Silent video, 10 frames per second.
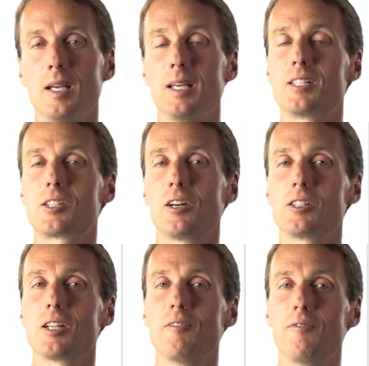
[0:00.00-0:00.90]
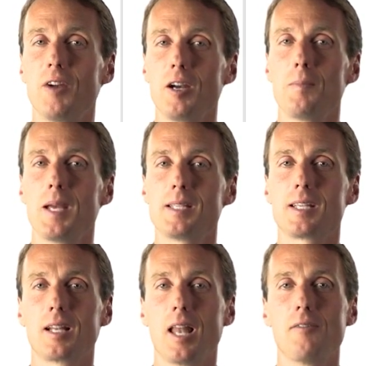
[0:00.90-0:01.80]
It starts at a very
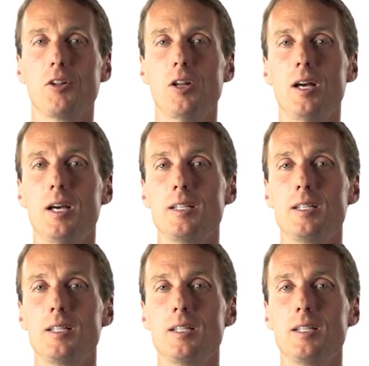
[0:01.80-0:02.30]
basic level